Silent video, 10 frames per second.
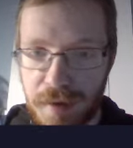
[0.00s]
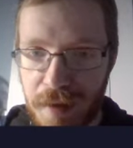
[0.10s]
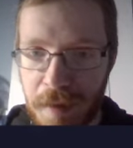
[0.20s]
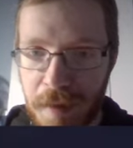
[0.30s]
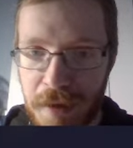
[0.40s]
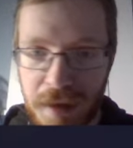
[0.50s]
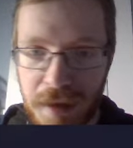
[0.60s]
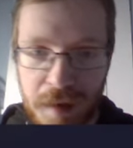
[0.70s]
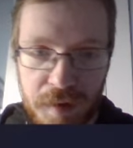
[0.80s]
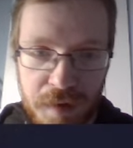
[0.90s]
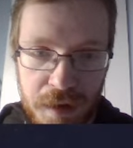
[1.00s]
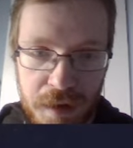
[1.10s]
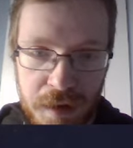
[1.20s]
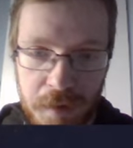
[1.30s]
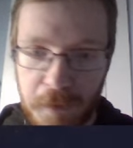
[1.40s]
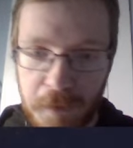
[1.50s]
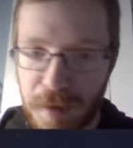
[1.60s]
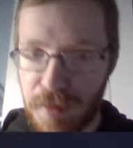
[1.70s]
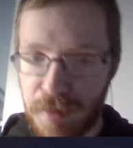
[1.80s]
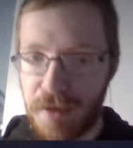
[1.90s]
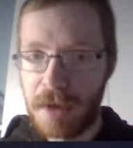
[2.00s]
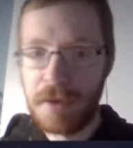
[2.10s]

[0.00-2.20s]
better guess in Western Ontario.